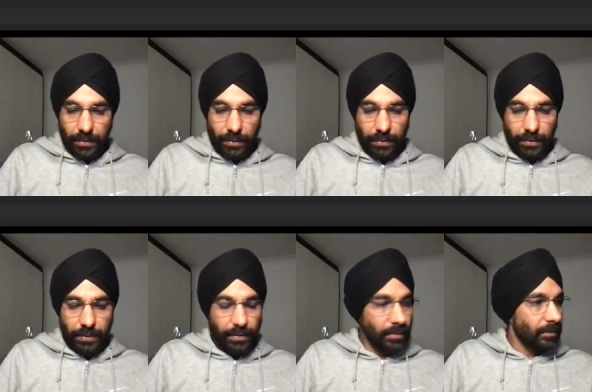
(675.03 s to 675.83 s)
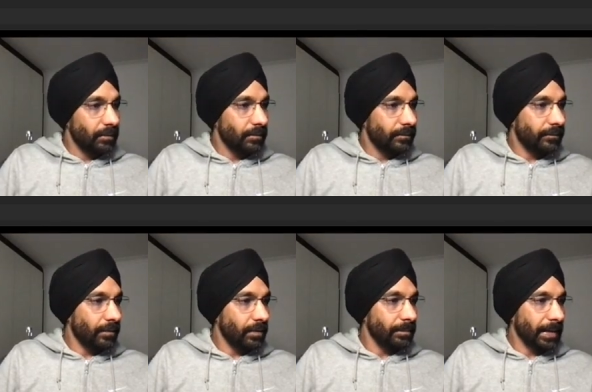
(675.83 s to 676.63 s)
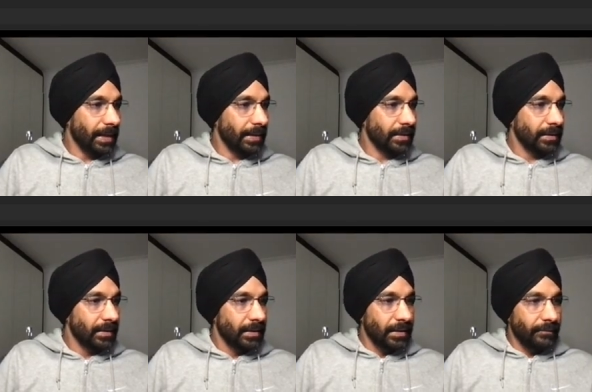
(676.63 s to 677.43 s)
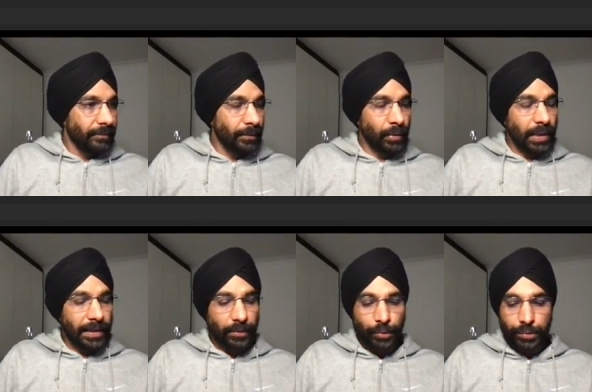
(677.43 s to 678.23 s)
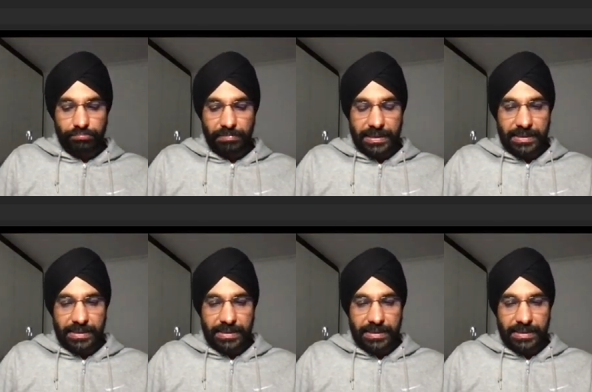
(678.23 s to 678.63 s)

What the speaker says: on fallback, we would like to, let's